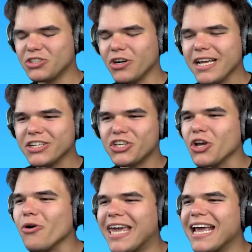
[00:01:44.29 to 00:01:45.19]
Jordy is
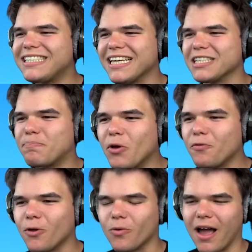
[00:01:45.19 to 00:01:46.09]
showcasing his
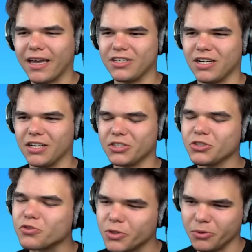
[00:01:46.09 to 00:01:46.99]
beautiful rocket, Josh. You
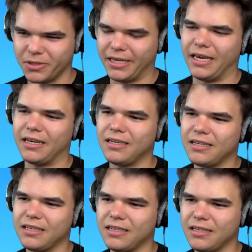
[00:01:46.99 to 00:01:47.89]
just ruined it. Don't worry, just